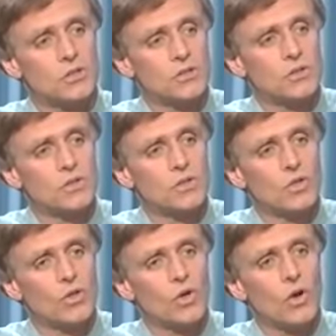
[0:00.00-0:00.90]
and I
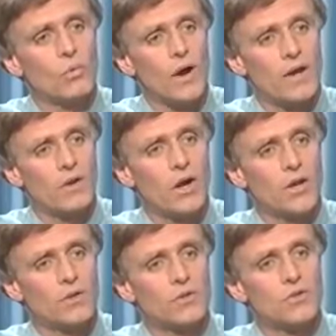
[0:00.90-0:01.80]
would like to, in the
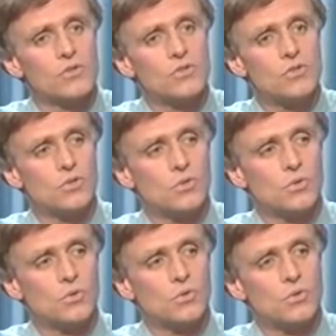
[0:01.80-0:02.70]
next session,
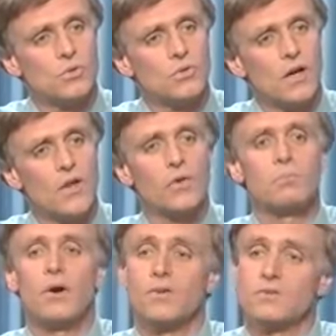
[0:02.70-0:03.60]
go right
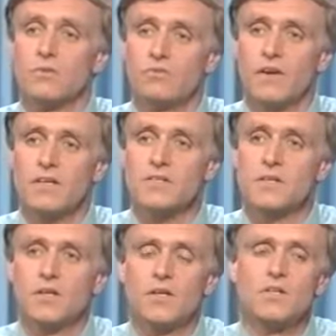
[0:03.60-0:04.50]
on
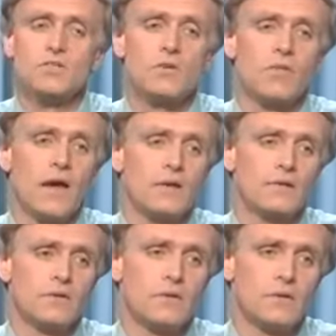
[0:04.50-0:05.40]
to
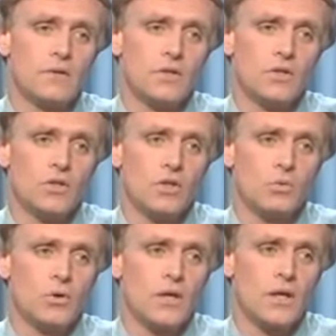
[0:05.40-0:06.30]
other parts of the
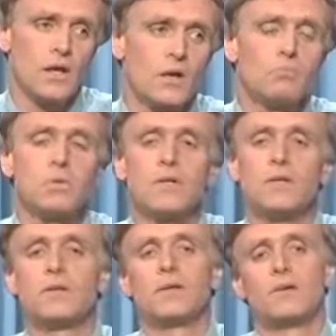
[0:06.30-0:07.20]
face so
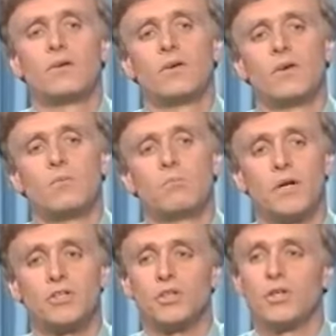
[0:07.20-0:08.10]
that
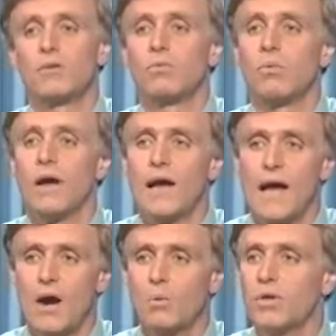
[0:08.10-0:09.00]
you will get a
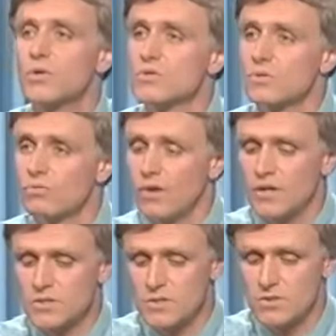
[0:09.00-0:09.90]
complete
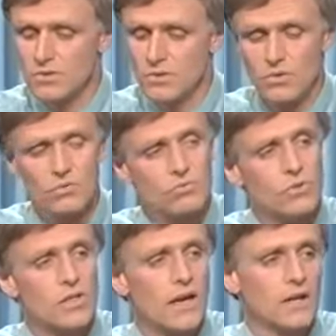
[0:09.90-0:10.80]
picture of
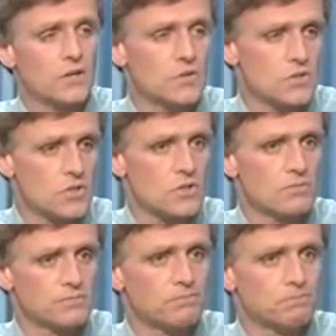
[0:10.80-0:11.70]
how we use the
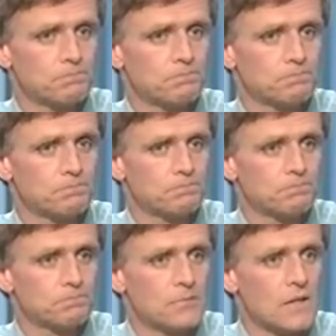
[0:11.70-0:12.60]
face
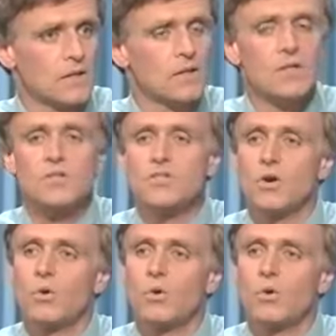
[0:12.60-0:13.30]
for diagnosis.